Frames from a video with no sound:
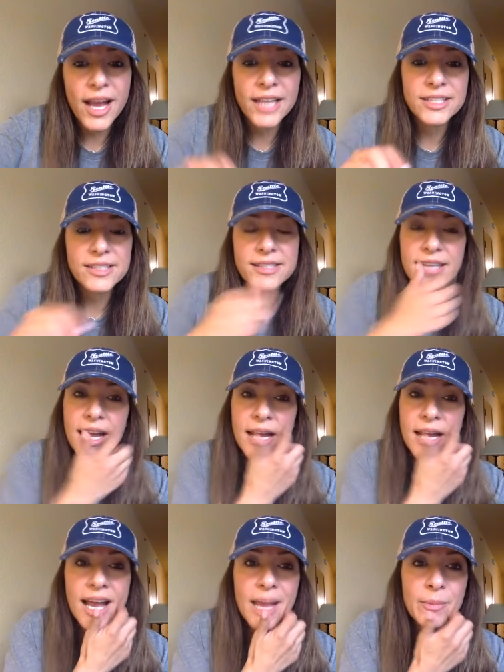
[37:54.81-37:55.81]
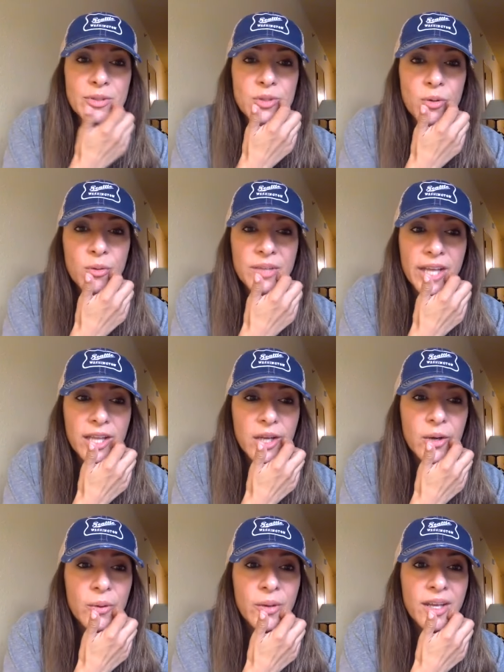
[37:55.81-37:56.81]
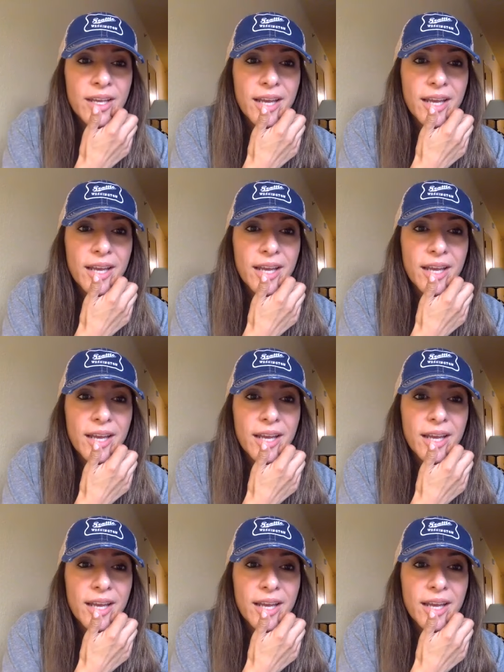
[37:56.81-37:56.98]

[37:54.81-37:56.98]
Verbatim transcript: I just, I, am a total yellow,